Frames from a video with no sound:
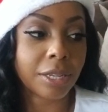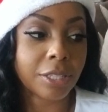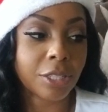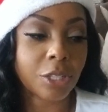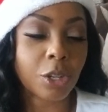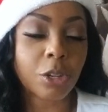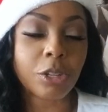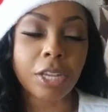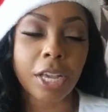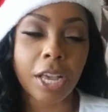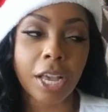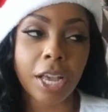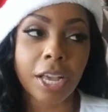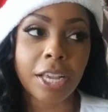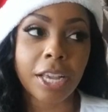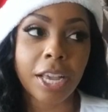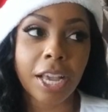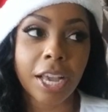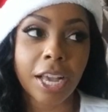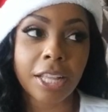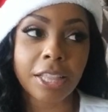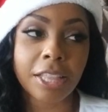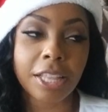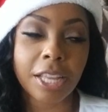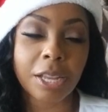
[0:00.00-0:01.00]
So
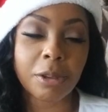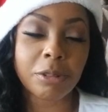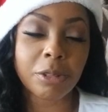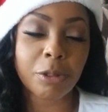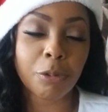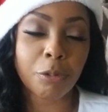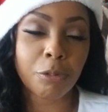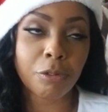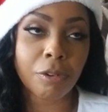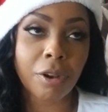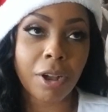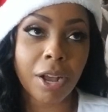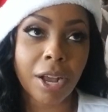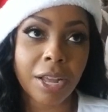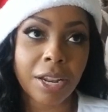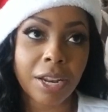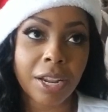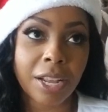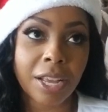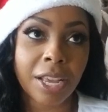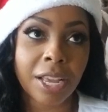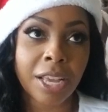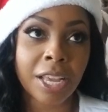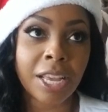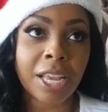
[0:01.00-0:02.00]
yeah, I think it was a
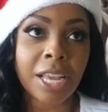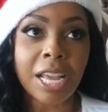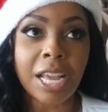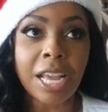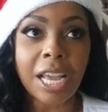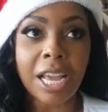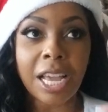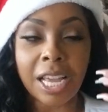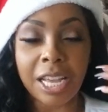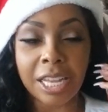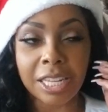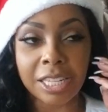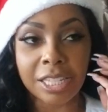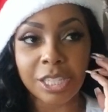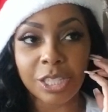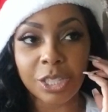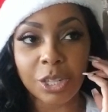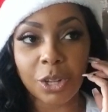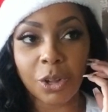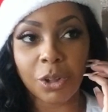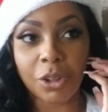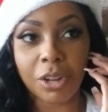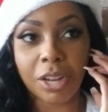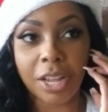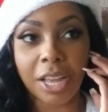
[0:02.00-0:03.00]
Friday. And
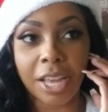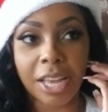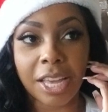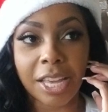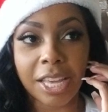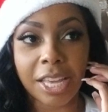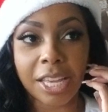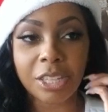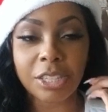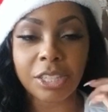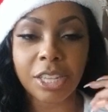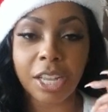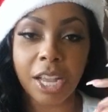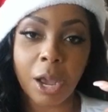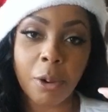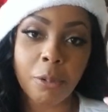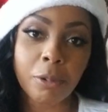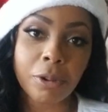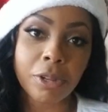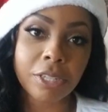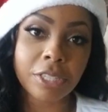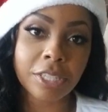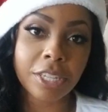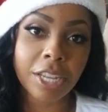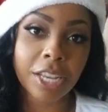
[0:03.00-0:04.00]
so, like, he's like, I
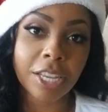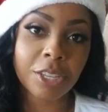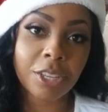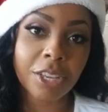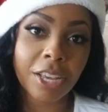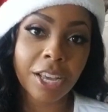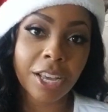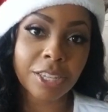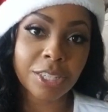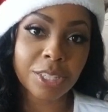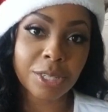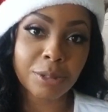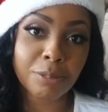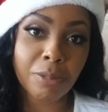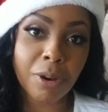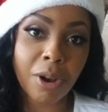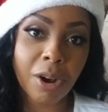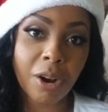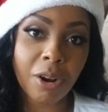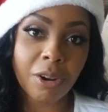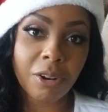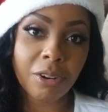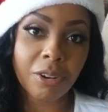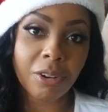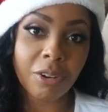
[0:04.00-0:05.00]
want to take you out
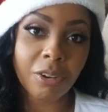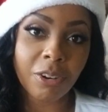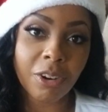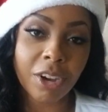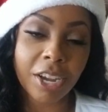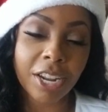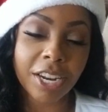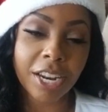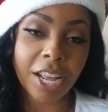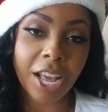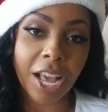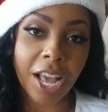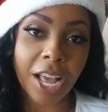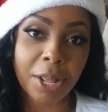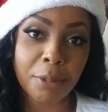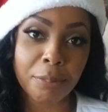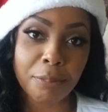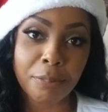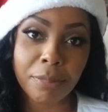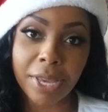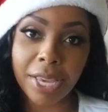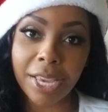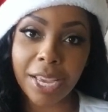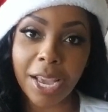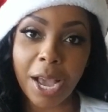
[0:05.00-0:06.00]
tomorrow.
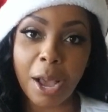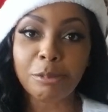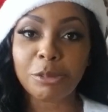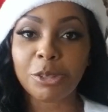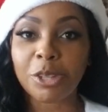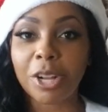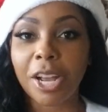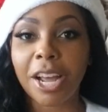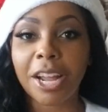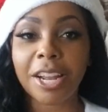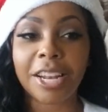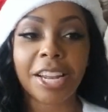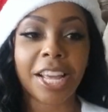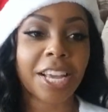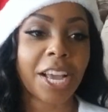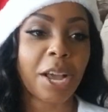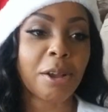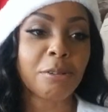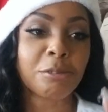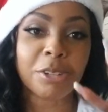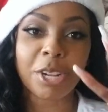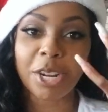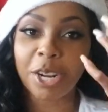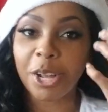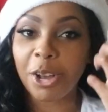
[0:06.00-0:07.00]
And me, I'm trying
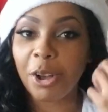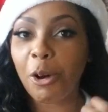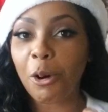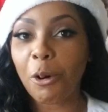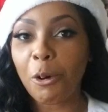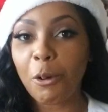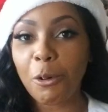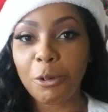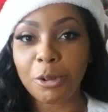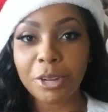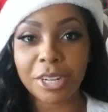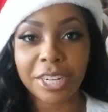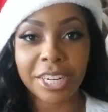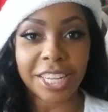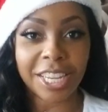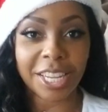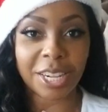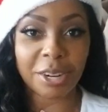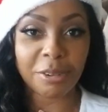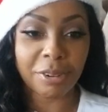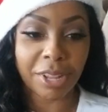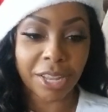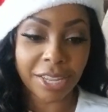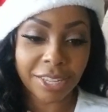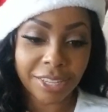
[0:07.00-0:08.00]
to hold it
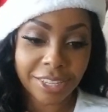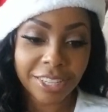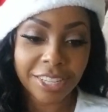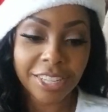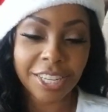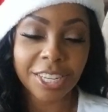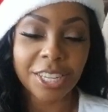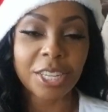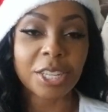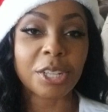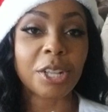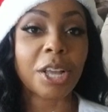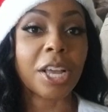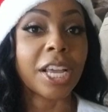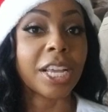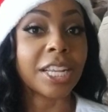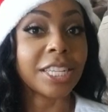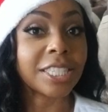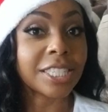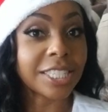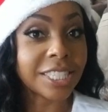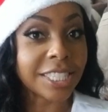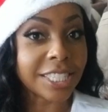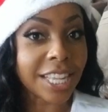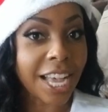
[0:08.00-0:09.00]
in. I'm like,
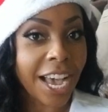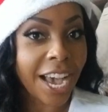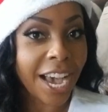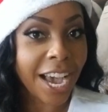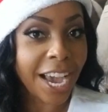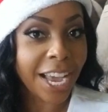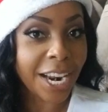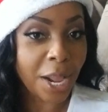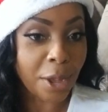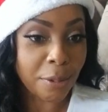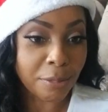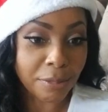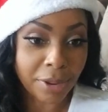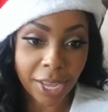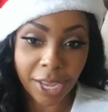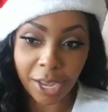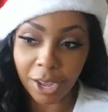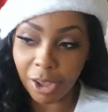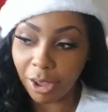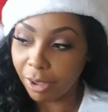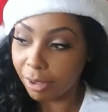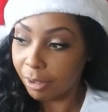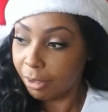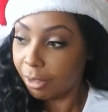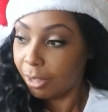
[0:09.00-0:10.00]
inside, I'm
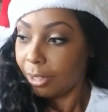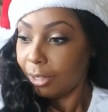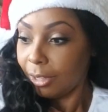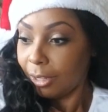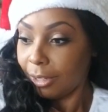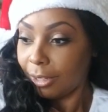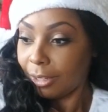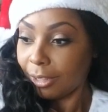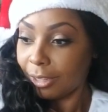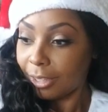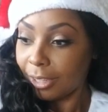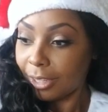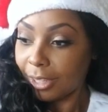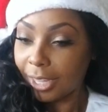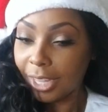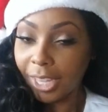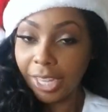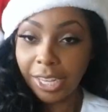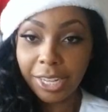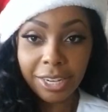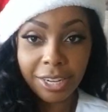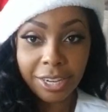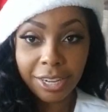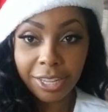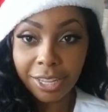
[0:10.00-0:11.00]
like,
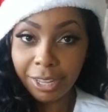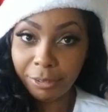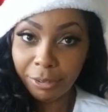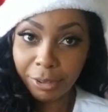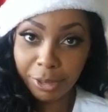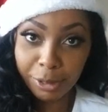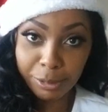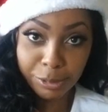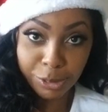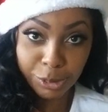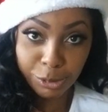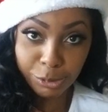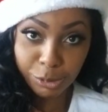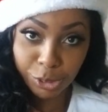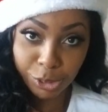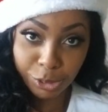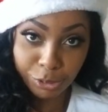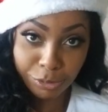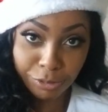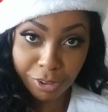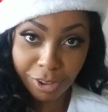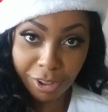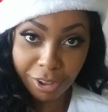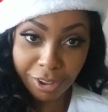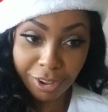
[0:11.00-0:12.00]
he love him some
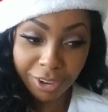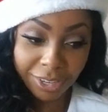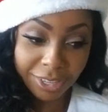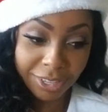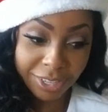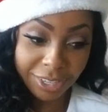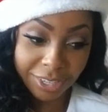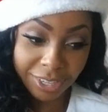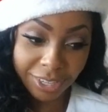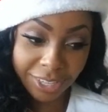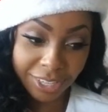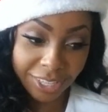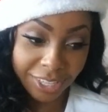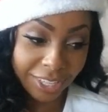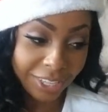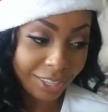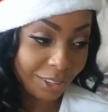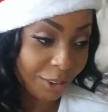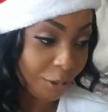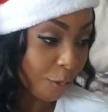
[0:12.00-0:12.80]
Shavonne, honey.